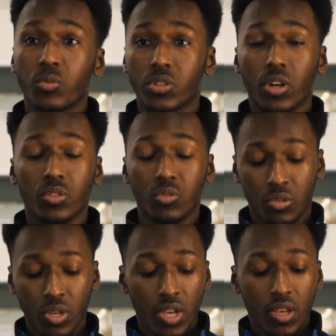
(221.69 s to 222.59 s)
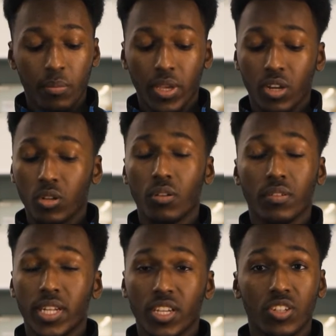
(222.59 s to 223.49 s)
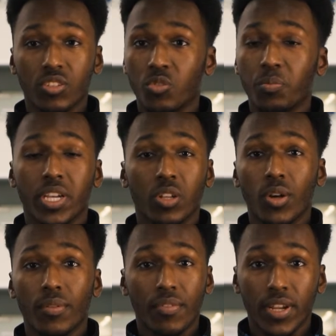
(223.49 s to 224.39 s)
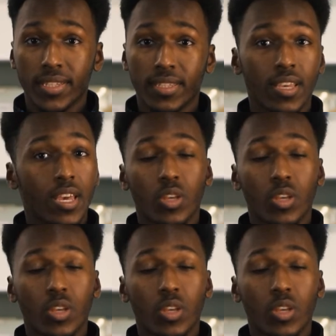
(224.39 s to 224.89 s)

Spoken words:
You'll start to make a lot of connections. You'll make a lot of friends.